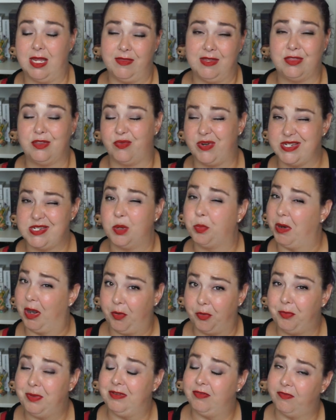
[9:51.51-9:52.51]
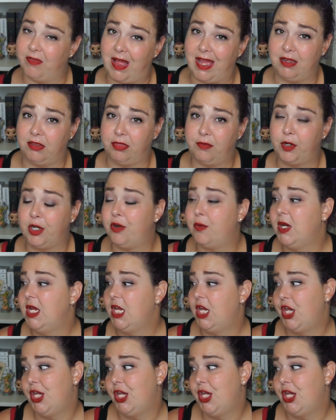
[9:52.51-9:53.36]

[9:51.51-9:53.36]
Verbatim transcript: I think the rest I'll probably fly through,